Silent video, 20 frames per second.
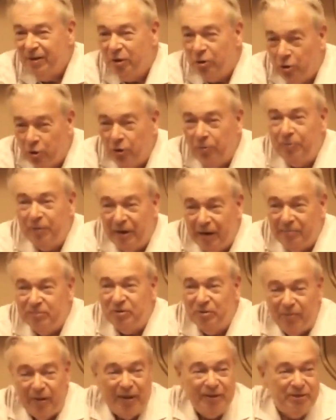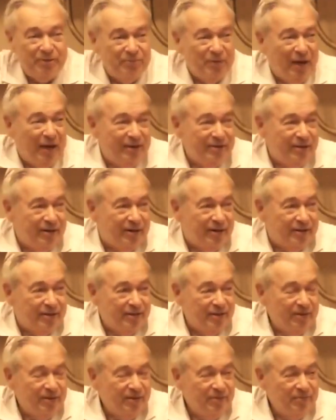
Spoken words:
Europe becomes a Muslim continent.